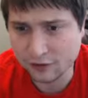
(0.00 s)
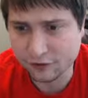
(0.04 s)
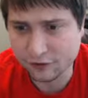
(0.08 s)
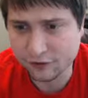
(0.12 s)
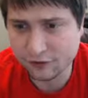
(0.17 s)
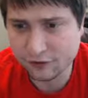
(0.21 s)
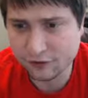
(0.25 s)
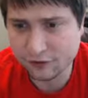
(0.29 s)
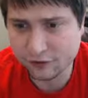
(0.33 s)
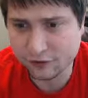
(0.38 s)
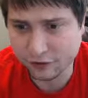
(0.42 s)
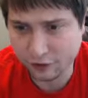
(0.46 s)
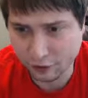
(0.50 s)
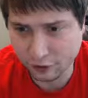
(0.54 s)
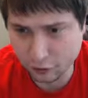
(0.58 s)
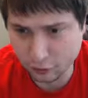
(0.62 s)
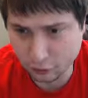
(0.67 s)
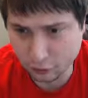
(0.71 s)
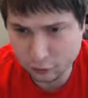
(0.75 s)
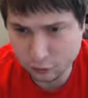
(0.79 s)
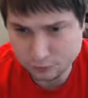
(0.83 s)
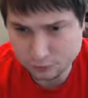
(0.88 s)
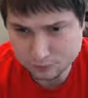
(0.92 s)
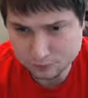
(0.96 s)

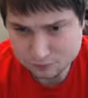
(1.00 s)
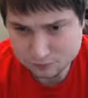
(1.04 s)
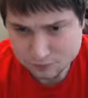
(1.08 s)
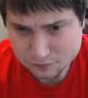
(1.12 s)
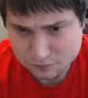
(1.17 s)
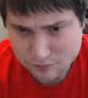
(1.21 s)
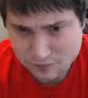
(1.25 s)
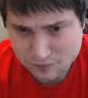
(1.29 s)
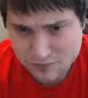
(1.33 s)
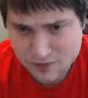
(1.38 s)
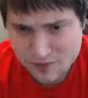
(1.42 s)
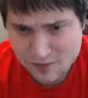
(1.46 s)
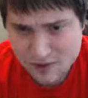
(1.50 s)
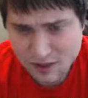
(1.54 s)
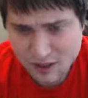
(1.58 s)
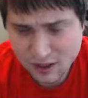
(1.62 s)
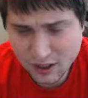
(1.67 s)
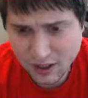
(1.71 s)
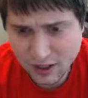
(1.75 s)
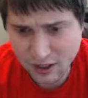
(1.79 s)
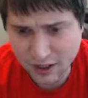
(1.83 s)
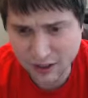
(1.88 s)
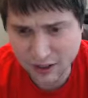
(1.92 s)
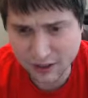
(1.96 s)
So
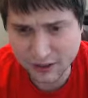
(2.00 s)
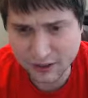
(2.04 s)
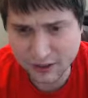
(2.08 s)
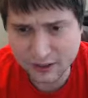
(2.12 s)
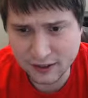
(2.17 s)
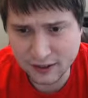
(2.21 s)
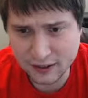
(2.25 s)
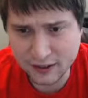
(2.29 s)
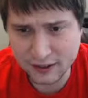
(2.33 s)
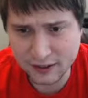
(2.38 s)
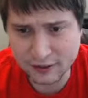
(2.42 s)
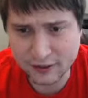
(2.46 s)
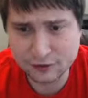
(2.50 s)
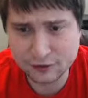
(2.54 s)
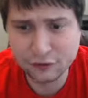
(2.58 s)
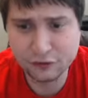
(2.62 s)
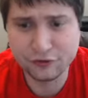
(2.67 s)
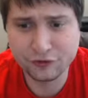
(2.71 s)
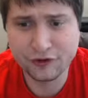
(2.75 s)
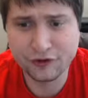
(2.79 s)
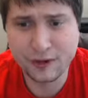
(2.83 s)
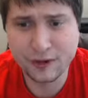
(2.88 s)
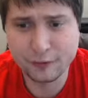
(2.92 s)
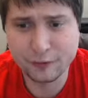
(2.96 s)
I
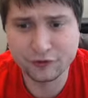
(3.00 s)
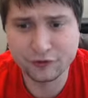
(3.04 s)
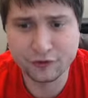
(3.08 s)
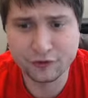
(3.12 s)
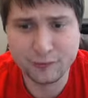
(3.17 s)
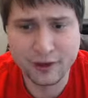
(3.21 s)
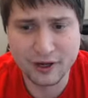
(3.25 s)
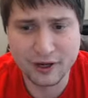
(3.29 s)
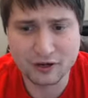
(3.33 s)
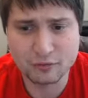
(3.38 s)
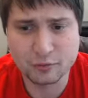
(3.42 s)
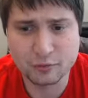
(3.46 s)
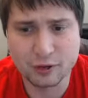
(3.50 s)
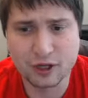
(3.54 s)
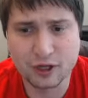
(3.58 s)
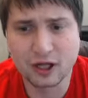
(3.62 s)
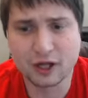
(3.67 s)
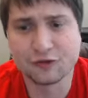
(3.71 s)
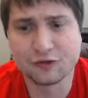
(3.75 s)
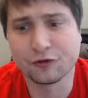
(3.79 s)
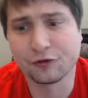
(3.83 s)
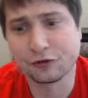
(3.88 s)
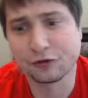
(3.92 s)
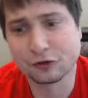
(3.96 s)
use the Amazon Management
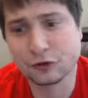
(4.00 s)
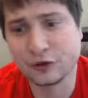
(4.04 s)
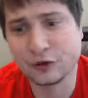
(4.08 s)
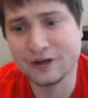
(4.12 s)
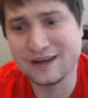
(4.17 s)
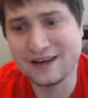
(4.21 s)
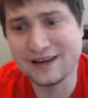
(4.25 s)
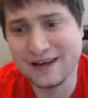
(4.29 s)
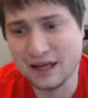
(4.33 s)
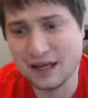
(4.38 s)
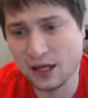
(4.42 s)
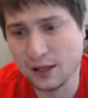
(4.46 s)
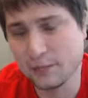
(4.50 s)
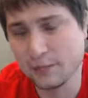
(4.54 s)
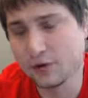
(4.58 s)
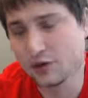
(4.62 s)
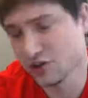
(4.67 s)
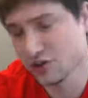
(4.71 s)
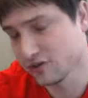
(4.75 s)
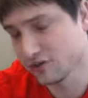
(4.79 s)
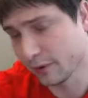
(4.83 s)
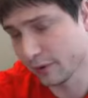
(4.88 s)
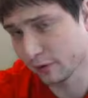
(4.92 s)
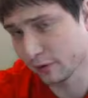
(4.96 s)
Console to create an
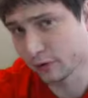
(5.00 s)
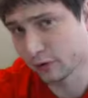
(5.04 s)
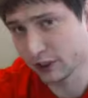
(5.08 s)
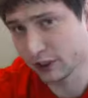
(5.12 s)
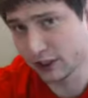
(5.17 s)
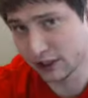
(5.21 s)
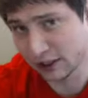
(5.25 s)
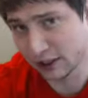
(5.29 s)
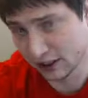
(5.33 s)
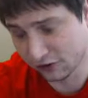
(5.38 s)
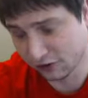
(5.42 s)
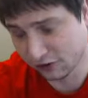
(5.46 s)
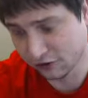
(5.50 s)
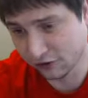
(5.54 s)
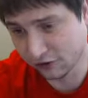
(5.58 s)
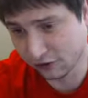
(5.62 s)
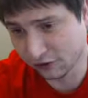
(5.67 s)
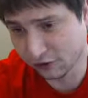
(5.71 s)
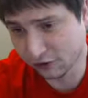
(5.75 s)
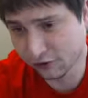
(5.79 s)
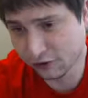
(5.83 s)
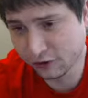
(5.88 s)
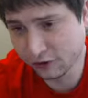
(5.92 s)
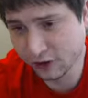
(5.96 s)
image of my running
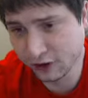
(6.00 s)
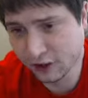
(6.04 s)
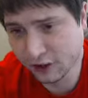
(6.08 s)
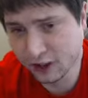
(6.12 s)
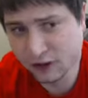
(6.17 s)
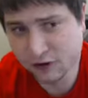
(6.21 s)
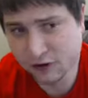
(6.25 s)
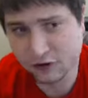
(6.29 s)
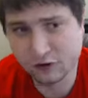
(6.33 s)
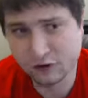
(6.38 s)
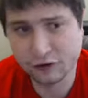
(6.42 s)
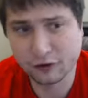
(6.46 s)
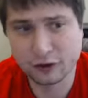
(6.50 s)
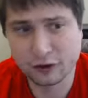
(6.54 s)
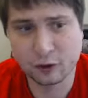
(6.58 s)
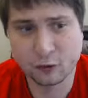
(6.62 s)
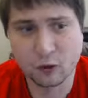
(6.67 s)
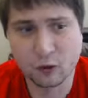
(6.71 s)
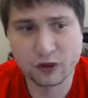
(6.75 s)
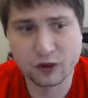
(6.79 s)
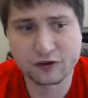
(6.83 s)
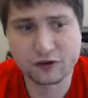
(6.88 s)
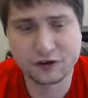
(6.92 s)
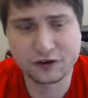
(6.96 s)
instance. This only
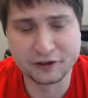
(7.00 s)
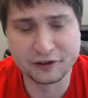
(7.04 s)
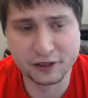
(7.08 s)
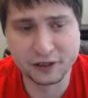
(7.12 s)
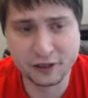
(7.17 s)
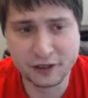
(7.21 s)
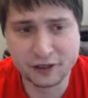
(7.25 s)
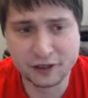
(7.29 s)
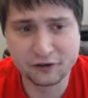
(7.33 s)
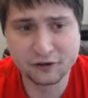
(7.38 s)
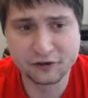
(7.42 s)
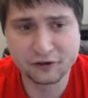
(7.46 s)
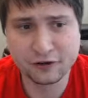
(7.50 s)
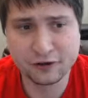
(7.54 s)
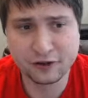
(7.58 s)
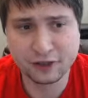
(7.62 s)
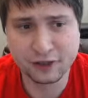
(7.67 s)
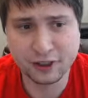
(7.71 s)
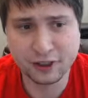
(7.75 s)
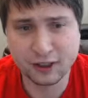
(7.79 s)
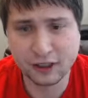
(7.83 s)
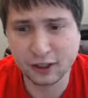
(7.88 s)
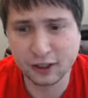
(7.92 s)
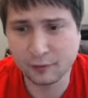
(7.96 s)
works on Linux,
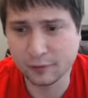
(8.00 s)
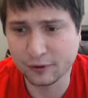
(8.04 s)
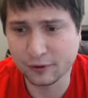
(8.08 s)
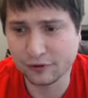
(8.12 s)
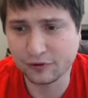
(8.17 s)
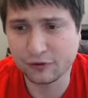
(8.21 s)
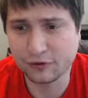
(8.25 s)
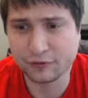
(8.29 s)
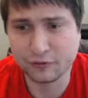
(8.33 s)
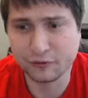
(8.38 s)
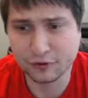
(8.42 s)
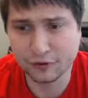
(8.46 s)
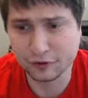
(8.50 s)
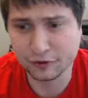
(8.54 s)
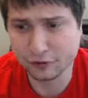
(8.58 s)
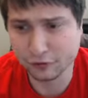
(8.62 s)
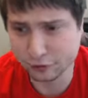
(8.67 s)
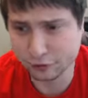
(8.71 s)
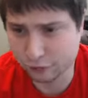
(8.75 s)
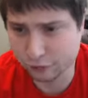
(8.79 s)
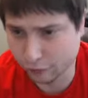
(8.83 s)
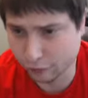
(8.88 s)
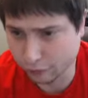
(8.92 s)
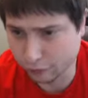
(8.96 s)
but it's a very
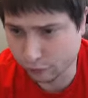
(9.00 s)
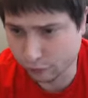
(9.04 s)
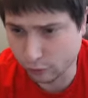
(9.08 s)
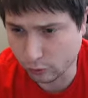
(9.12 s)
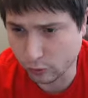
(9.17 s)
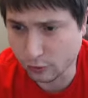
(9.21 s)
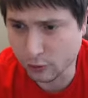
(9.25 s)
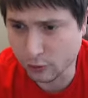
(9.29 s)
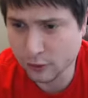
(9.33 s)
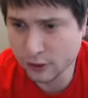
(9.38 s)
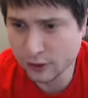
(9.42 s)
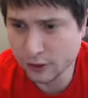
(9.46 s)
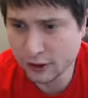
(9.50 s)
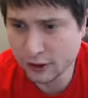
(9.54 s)
useful tool.